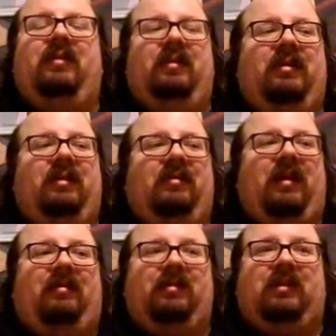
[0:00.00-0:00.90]

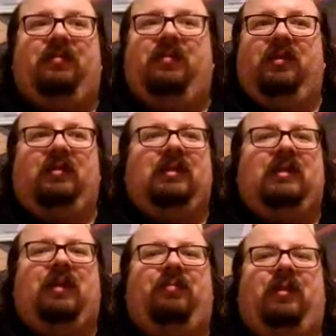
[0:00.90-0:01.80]
was completely
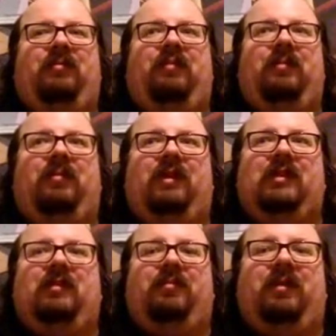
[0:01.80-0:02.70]
separate from the
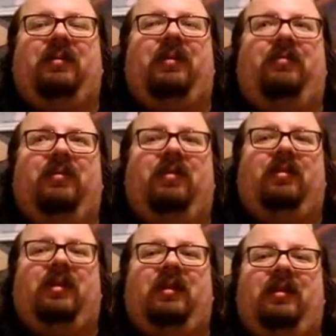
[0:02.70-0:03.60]
rest of the Pokemon
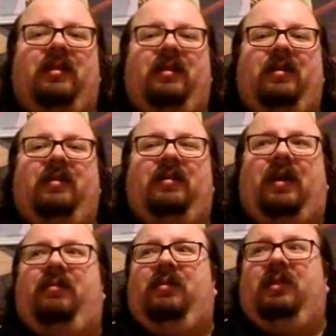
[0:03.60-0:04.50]
world, and
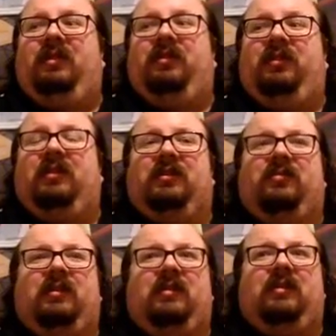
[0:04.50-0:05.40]
I really enjoyed
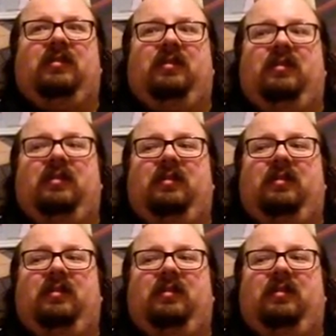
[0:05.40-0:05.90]
those ones. So